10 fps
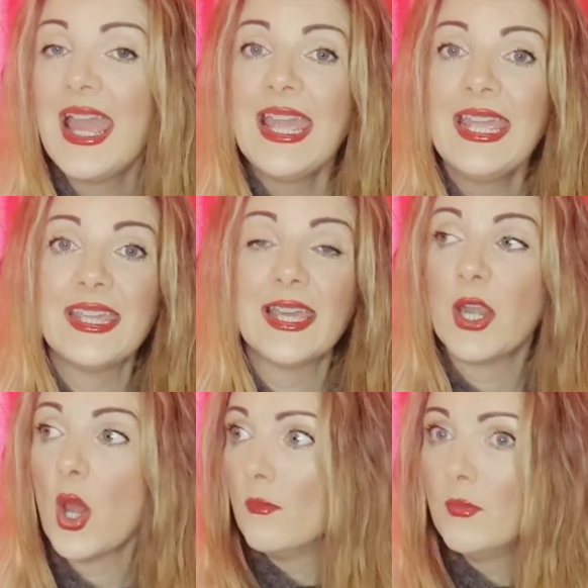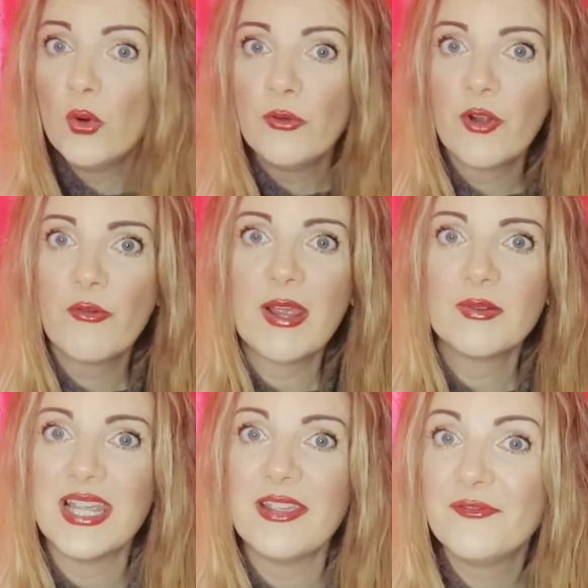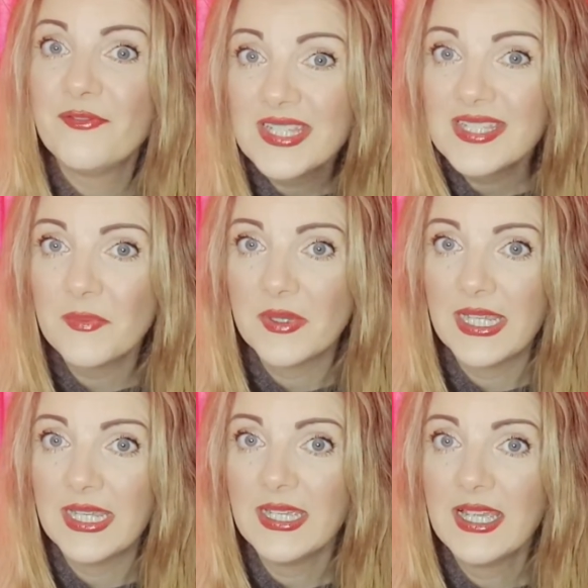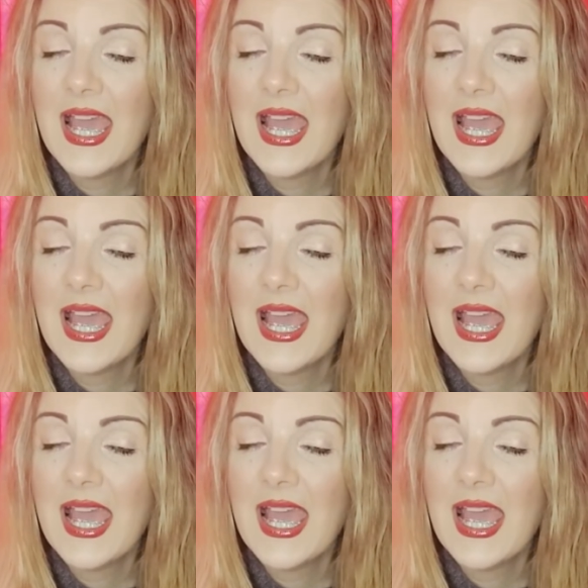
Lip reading: he can move around invisibly,